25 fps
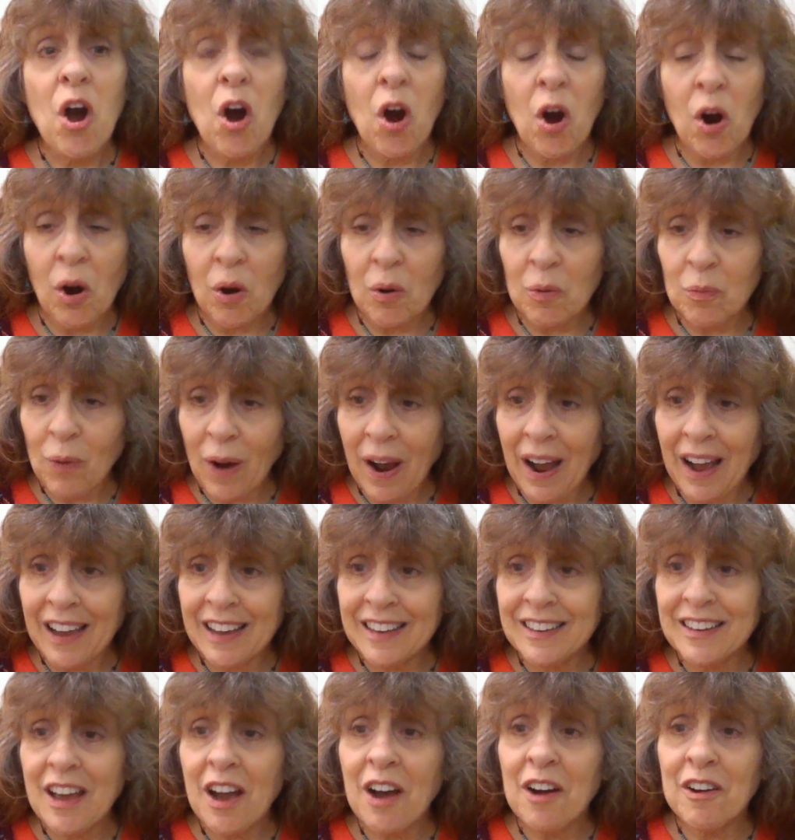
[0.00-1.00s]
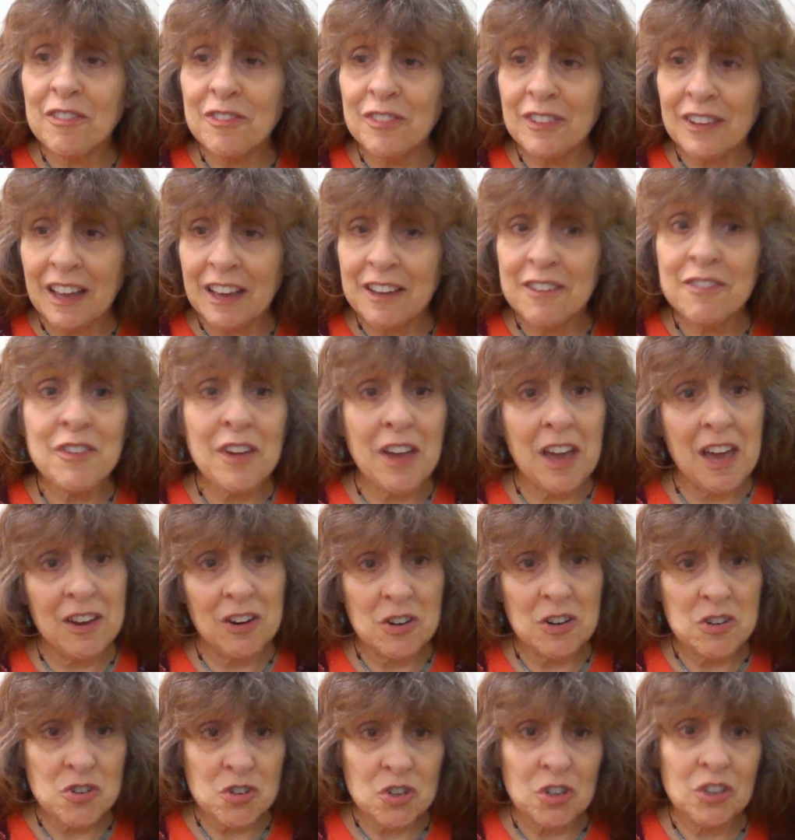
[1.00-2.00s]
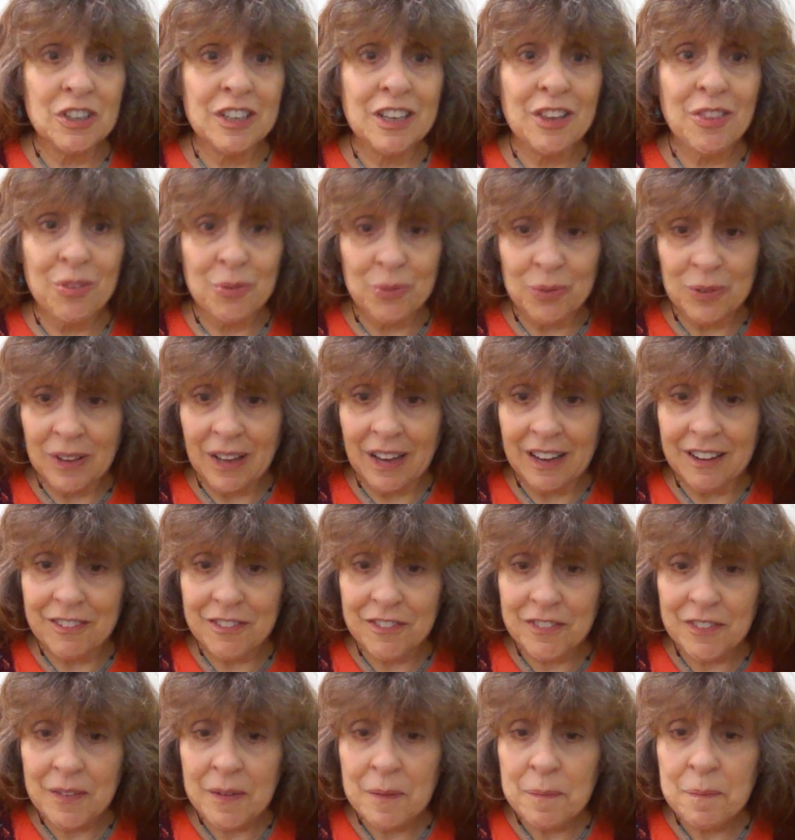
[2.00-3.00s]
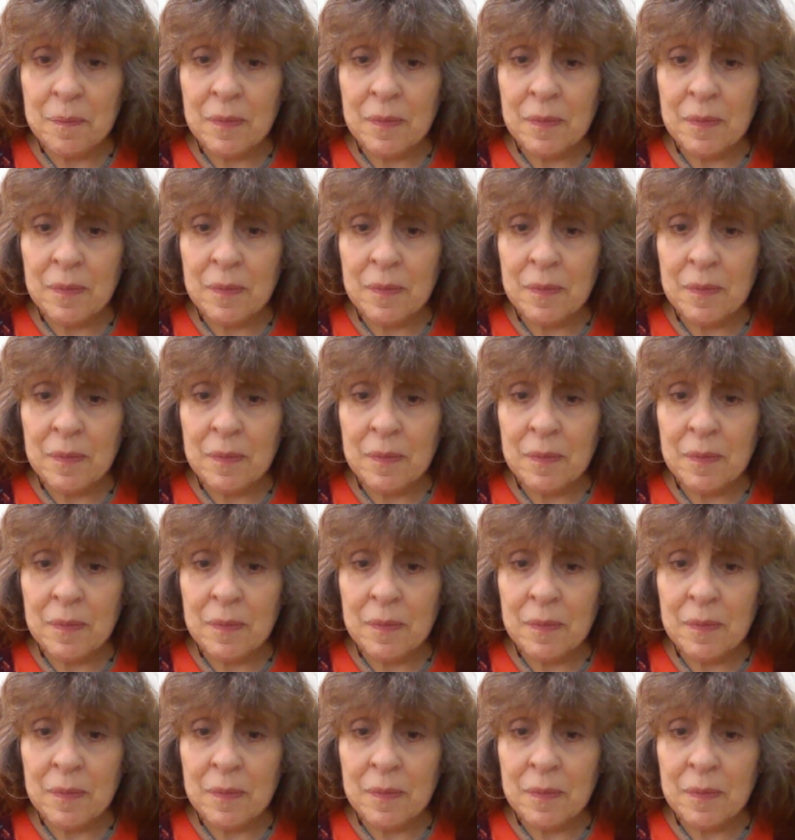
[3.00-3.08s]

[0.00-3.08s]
our ride of life and our journey through life.